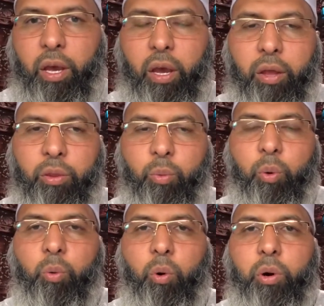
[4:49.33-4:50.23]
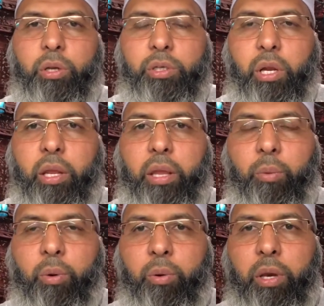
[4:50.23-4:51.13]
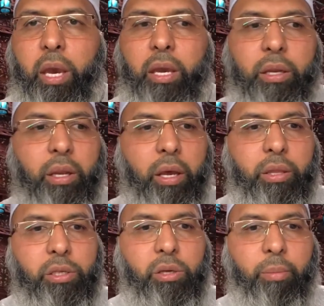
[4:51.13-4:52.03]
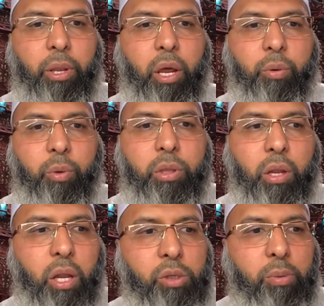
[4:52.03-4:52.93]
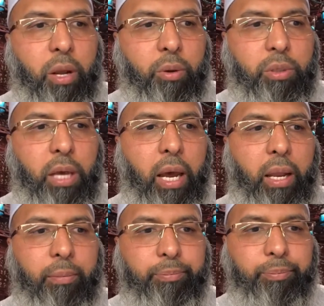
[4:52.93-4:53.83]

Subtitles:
the reward, inshallah, that we will gain this Ramadan with Allah subhanahu wa ta'ala.